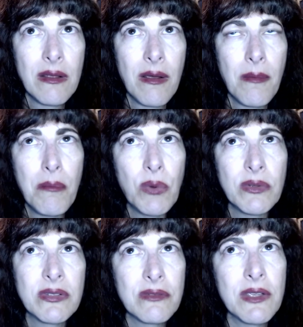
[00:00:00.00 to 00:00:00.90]

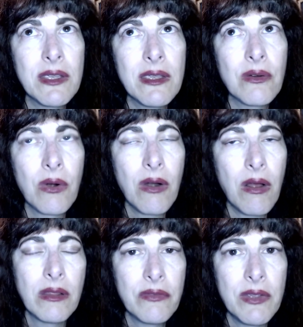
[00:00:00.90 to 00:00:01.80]
most of it or
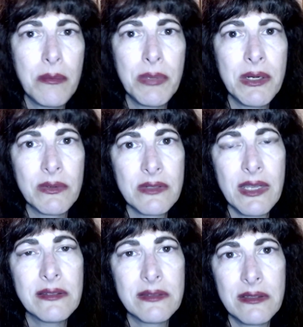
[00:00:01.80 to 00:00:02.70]
all of it, but it was
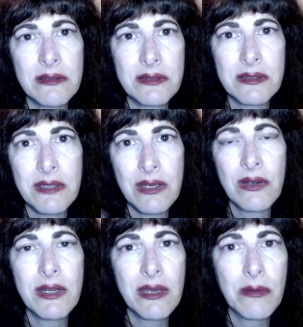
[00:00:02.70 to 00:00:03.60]
nice to
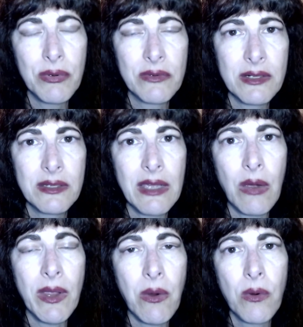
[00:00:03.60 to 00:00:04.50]
hear it again presented
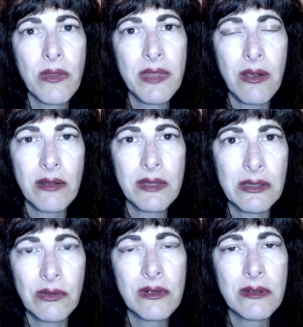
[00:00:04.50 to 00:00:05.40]
that way. Or they
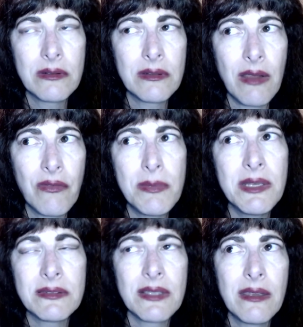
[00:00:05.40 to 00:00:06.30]
learned,
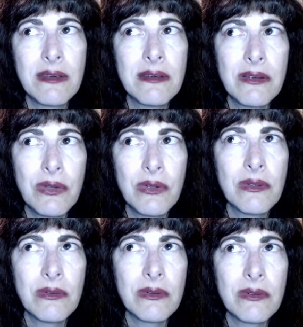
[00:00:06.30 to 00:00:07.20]
everybody said
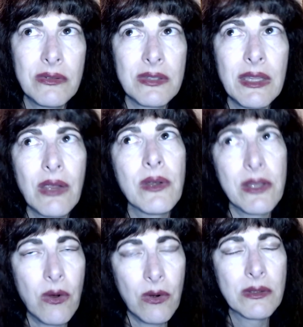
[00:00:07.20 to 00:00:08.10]
who said they
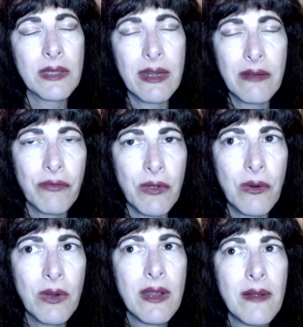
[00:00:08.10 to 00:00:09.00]
already heard that
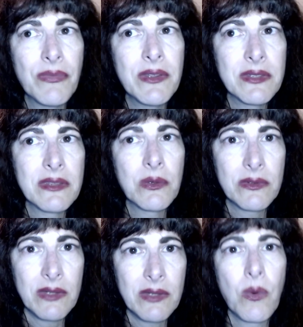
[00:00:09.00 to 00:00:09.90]
info, they said there
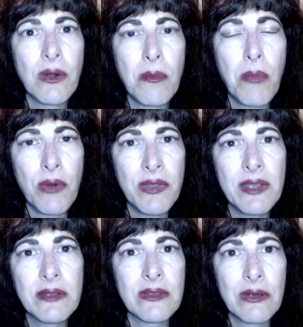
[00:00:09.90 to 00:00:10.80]
was like one or more
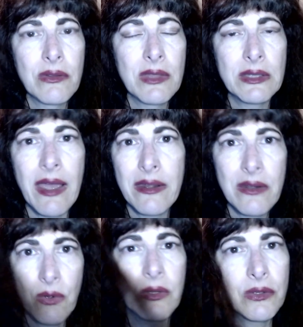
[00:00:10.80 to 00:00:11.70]
things in there that they had
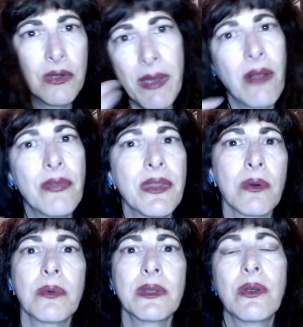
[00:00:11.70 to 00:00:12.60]
no clue about, and they
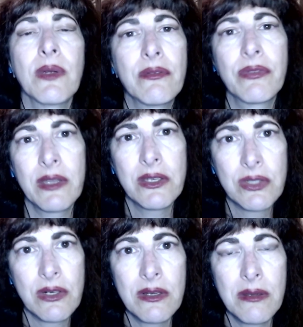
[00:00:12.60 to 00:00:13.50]
were really grateful I
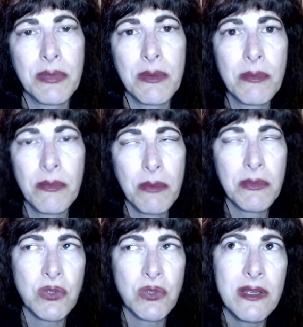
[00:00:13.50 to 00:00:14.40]
shared it. But the
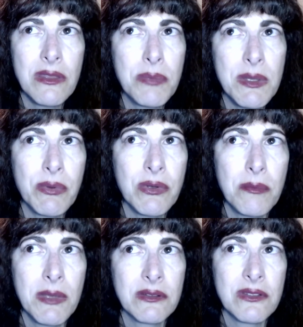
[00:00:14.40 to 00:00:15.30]
majority of the people
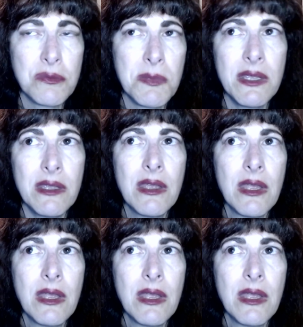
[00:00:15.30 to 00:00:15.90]
who messaged me